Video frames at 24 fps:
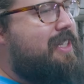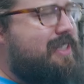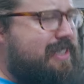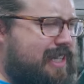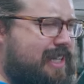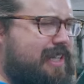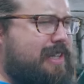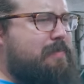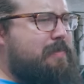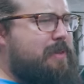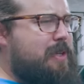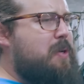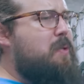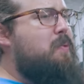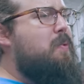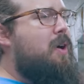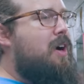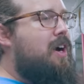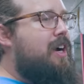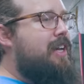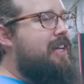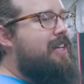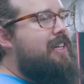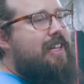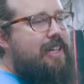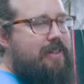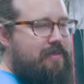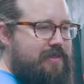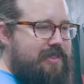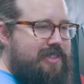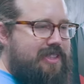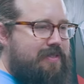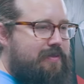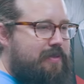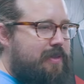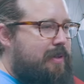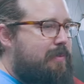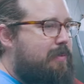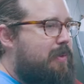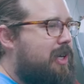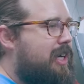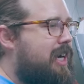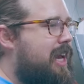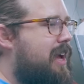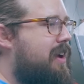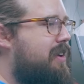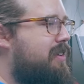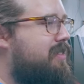Tell them you want it, and we'll see if we can
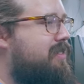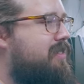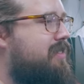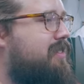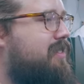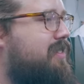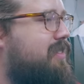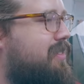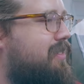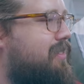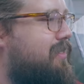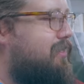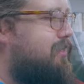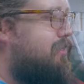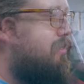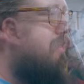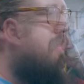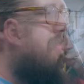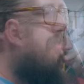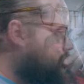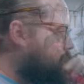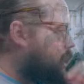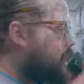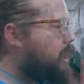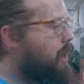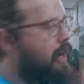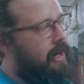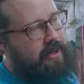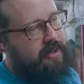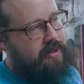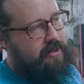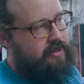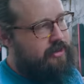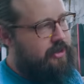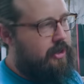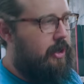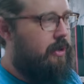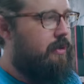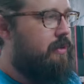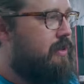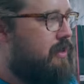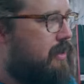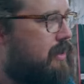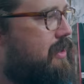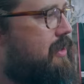work it out. All right, so